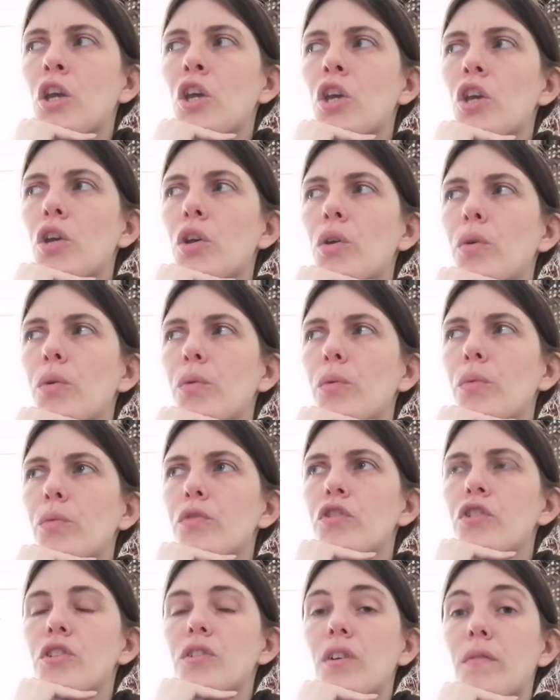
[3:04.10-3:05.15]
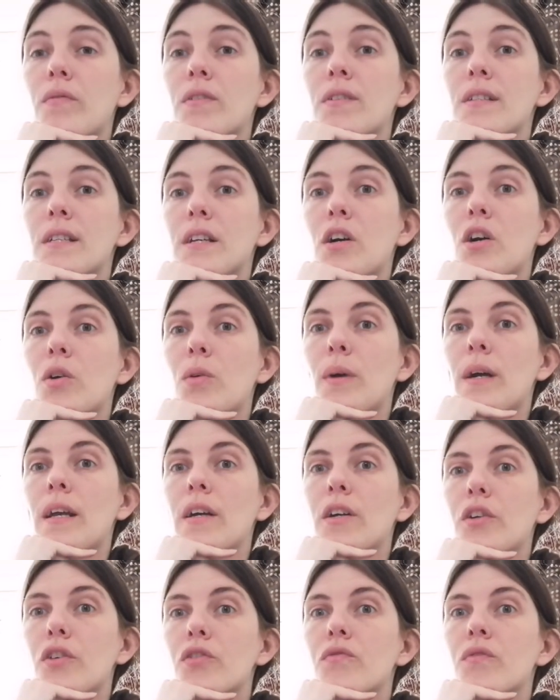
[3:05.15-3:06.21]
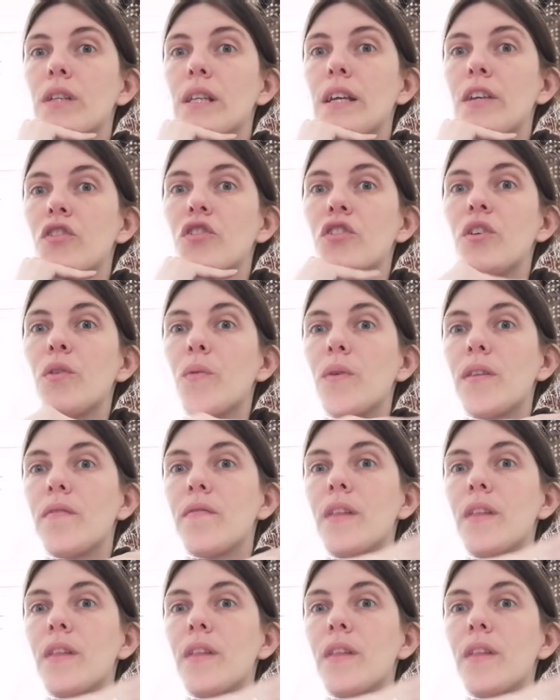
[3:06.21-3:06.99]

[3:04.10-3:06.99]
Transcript: who she's obviously got quite a good relationship with,